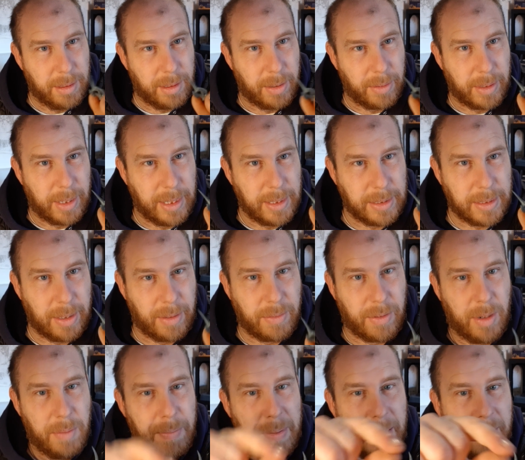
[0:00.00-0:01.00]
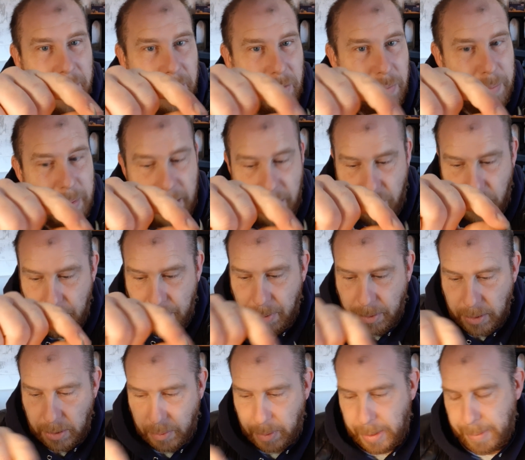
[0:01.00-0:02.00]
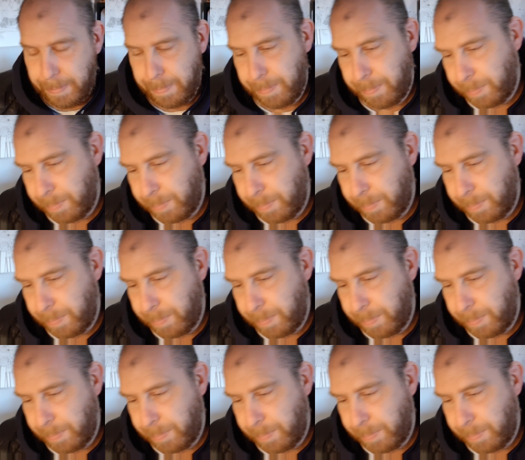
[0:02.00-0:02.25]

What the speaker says: Okay, so I've got a bit of grip onto it.